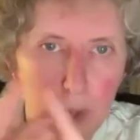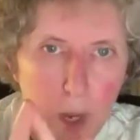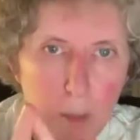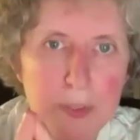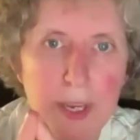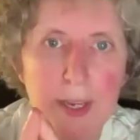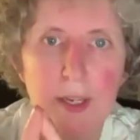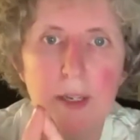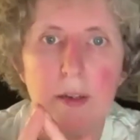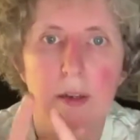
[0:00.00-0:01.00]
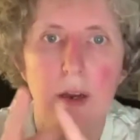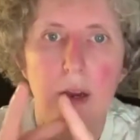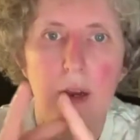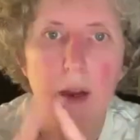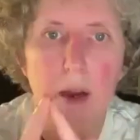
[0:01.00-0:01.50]
uptake
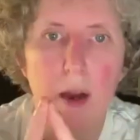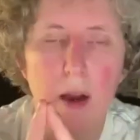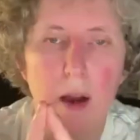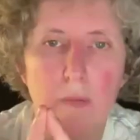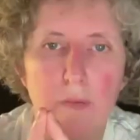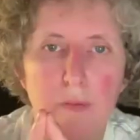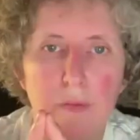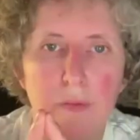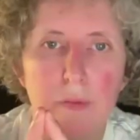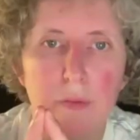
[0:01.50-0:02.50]
of